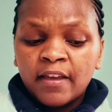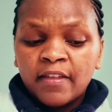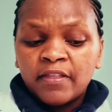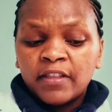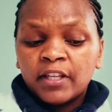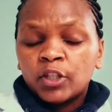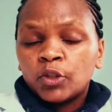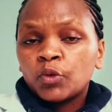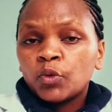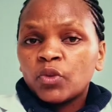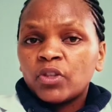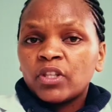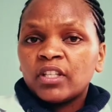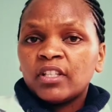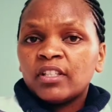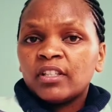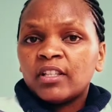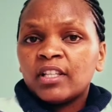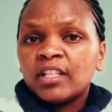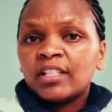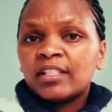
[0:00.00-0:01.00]
The tooth
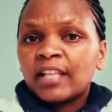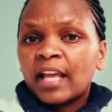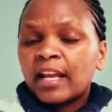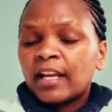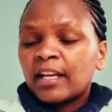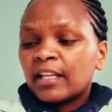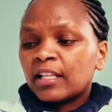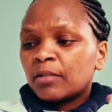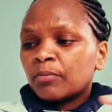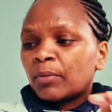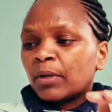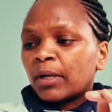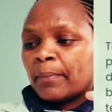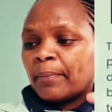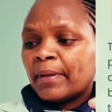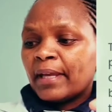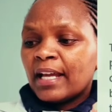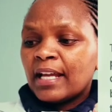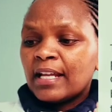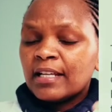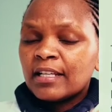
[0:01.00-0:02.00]
in this end is
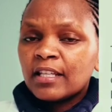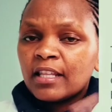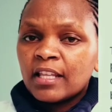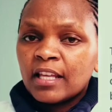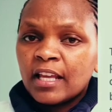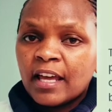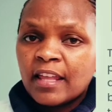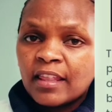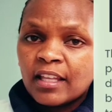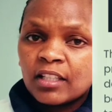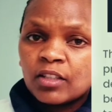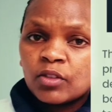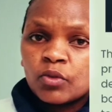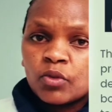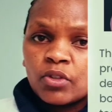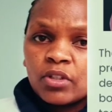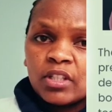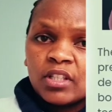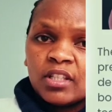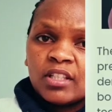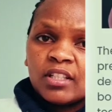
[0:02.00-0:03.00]
prepared, the other
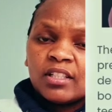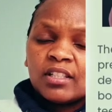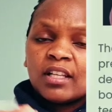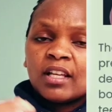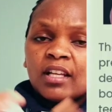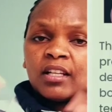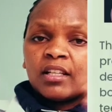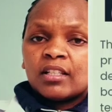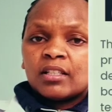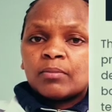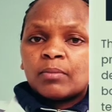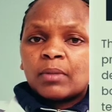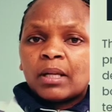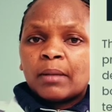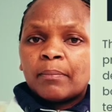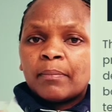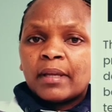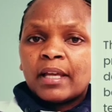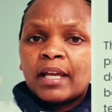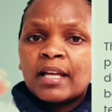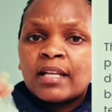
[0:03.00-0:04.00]
tooth in this end is
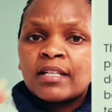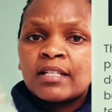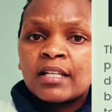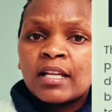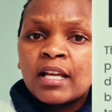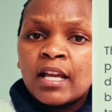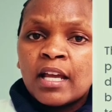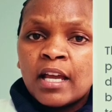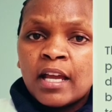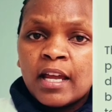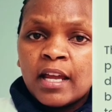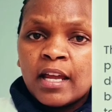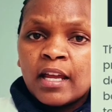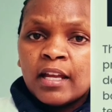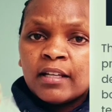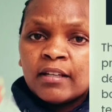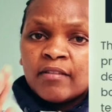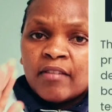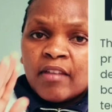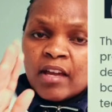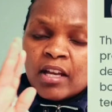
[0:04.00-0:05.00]
prepared,
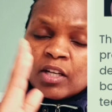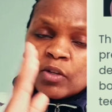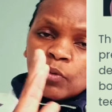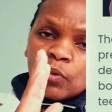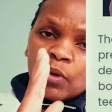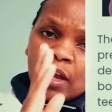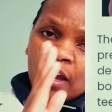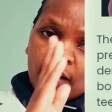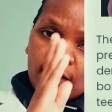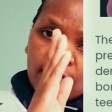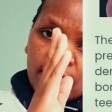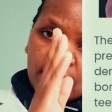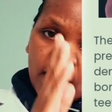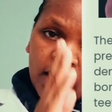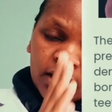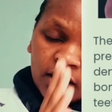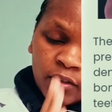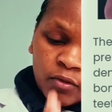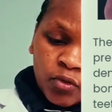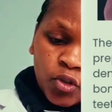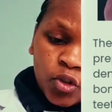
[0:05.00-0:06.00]
and then we have the
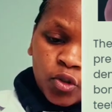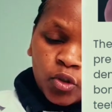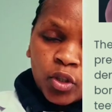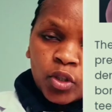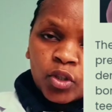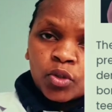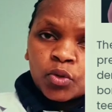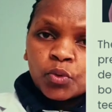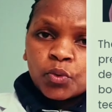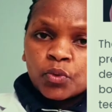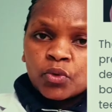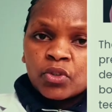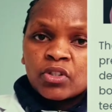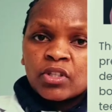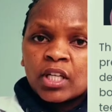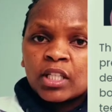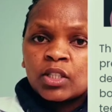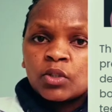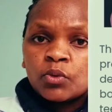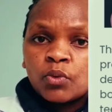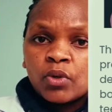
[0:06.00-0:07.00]
artificial tooth
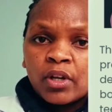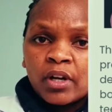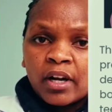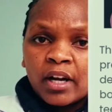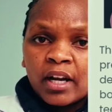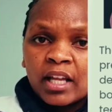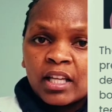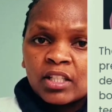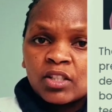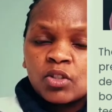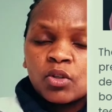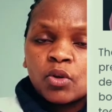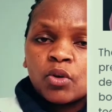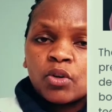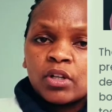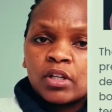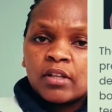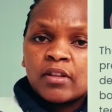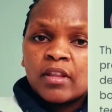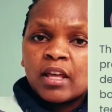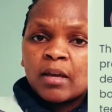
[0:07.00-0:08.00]
that will rest
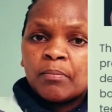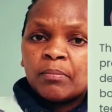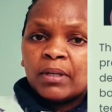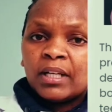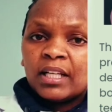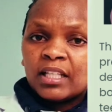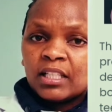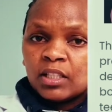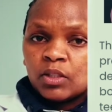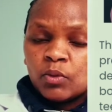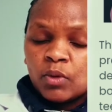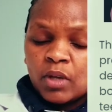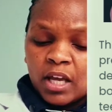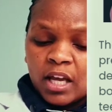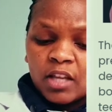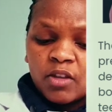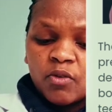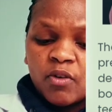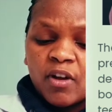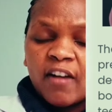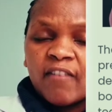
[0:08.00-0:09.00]
on the place where
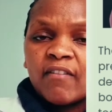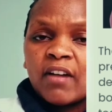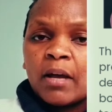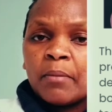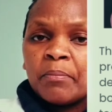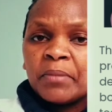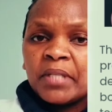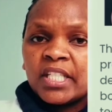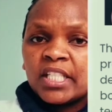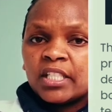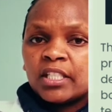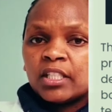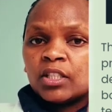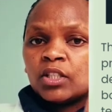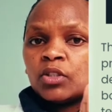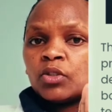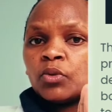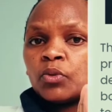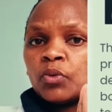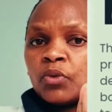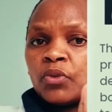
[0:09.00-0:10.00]
you have a missed
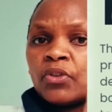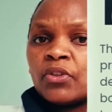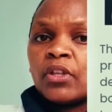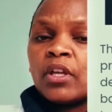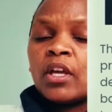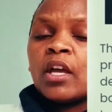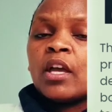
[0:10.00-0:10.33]
tooth.